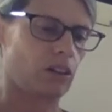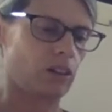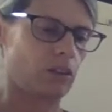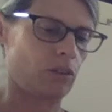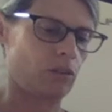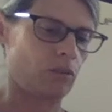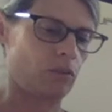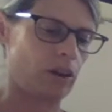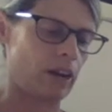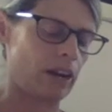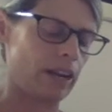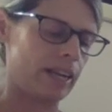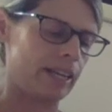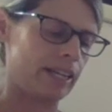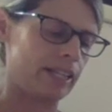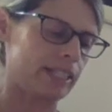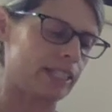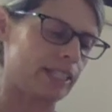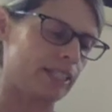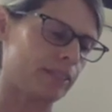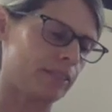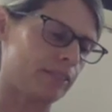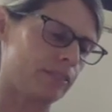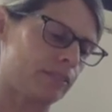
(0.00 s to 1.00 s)

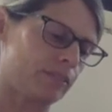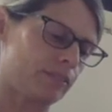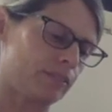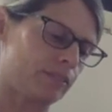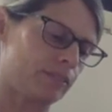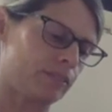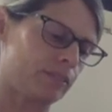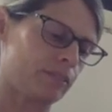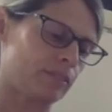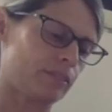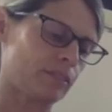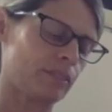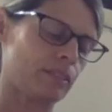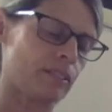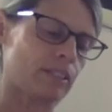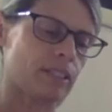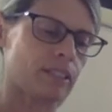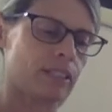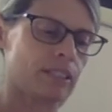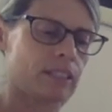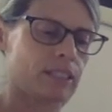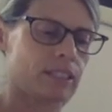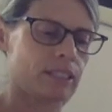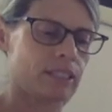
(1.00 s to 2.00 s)
Right.
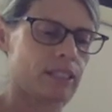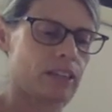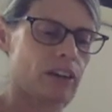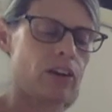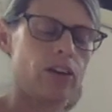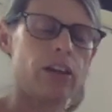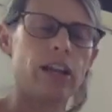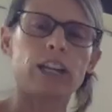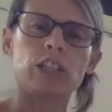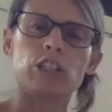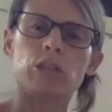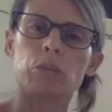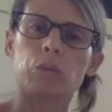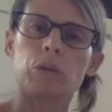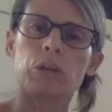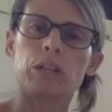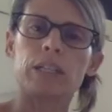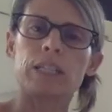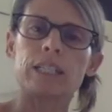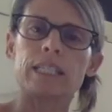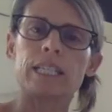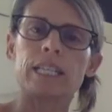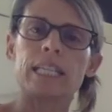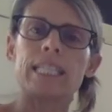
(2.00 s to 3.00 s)
Our next word
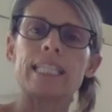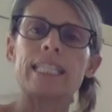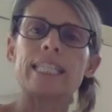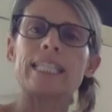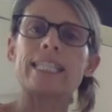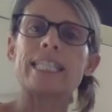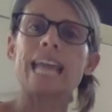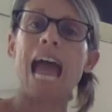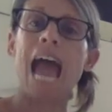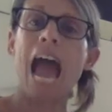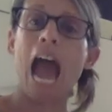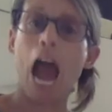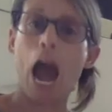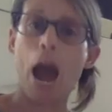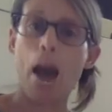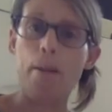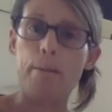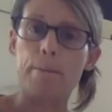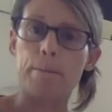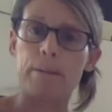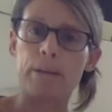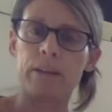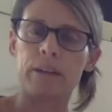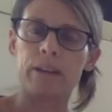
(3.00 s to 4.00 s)
is
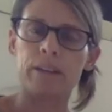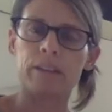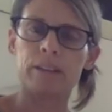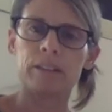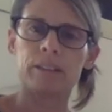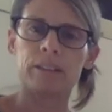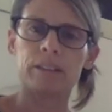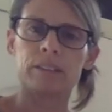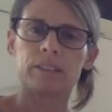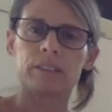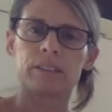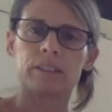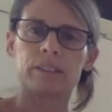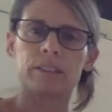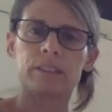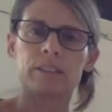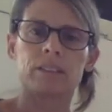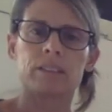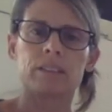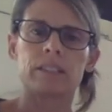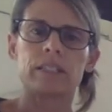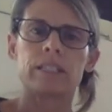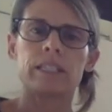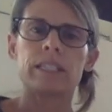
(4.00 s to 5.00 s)
tap.
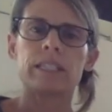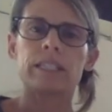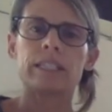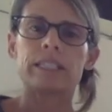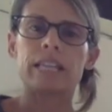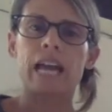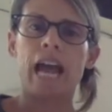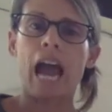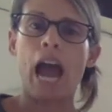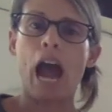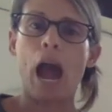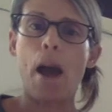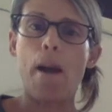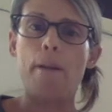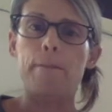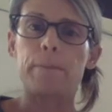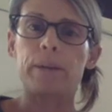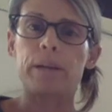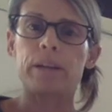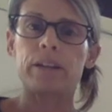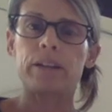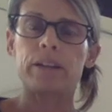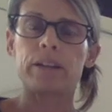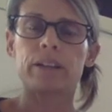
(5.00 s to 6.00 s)
Tap.
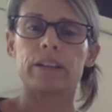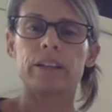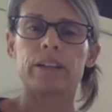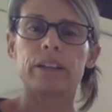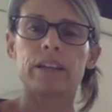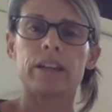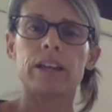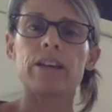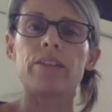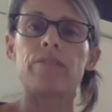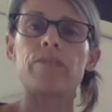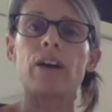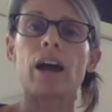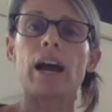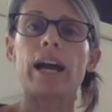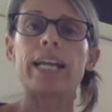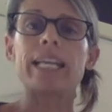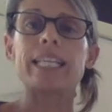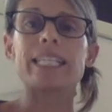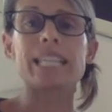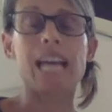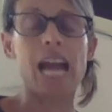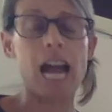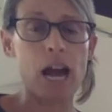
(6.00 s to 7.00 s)
If
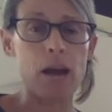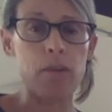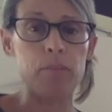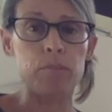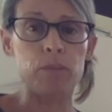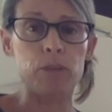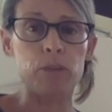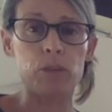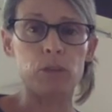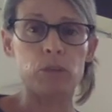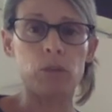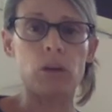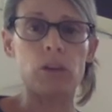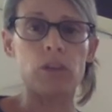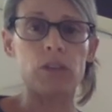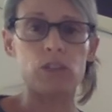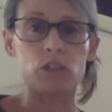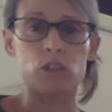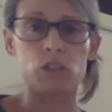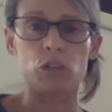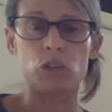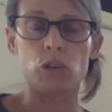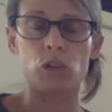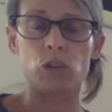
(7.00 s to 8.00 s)
I tap you on the
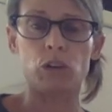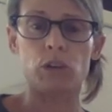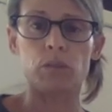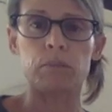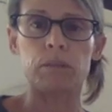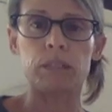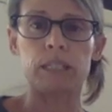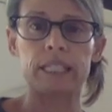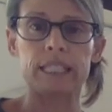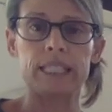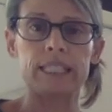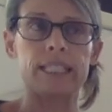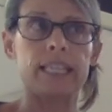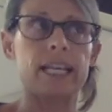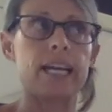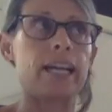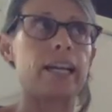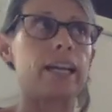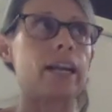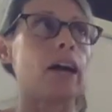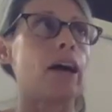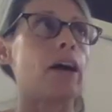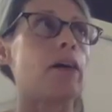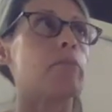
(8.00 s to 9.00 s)
shoulder, please
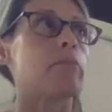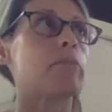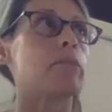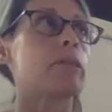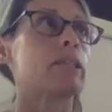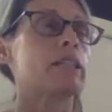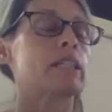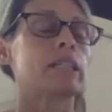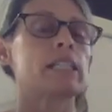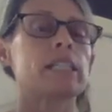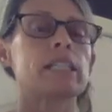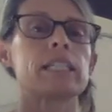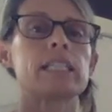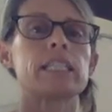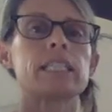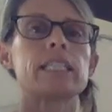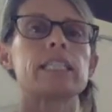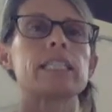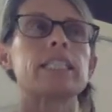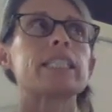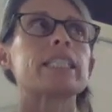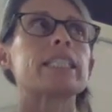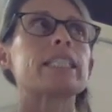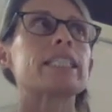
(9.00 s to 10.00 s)
line up
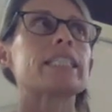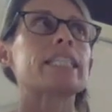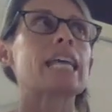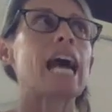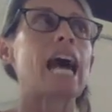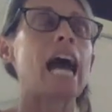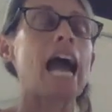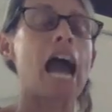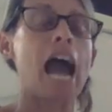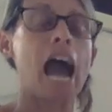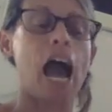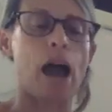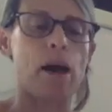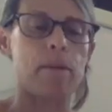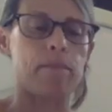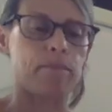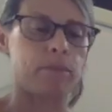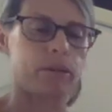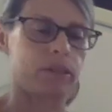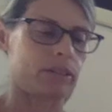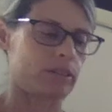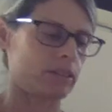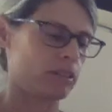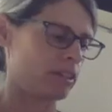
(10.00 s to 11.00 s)
tap.
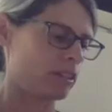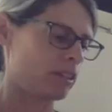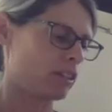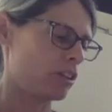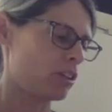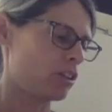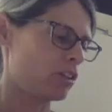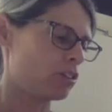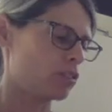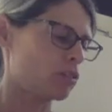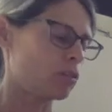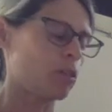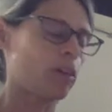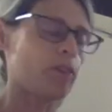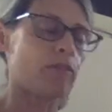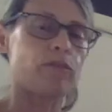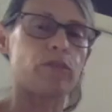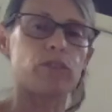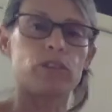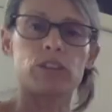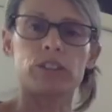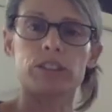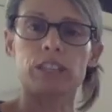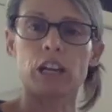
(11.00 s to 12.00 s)
So that
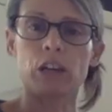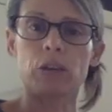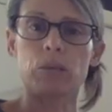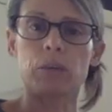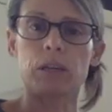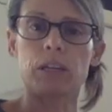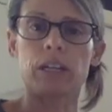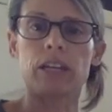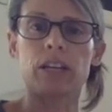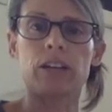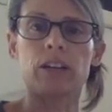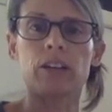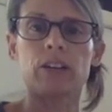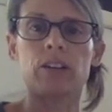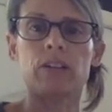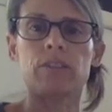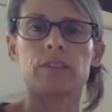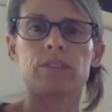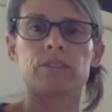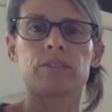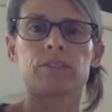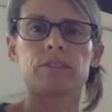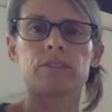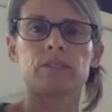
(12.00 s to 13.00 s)
first sound we hear,
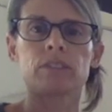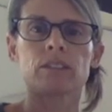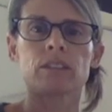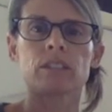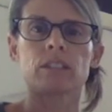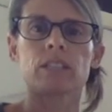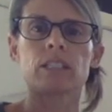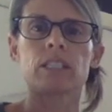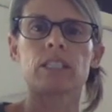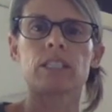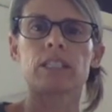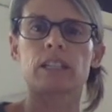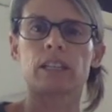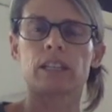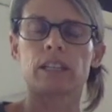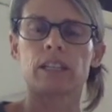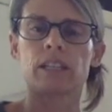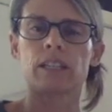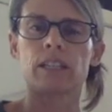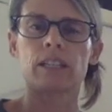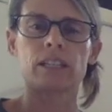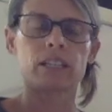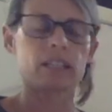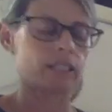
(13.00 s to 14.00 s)
t,
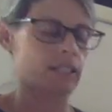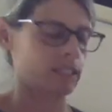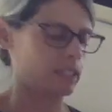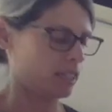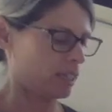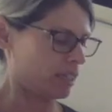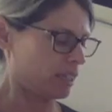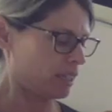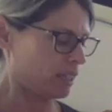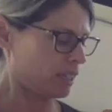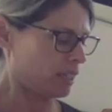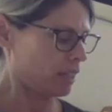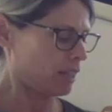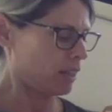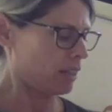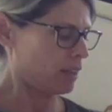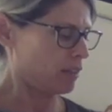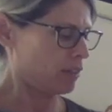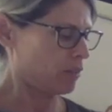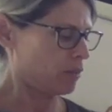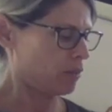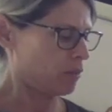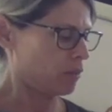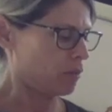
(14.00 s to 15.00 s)
t.
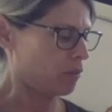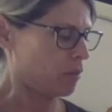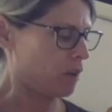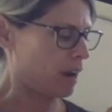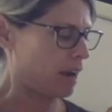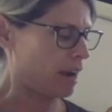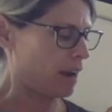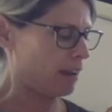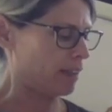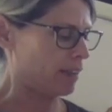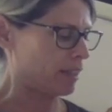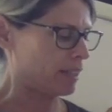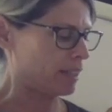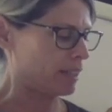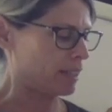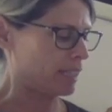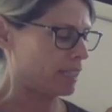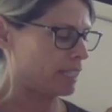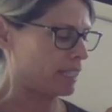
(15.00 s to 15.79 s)
right, that's a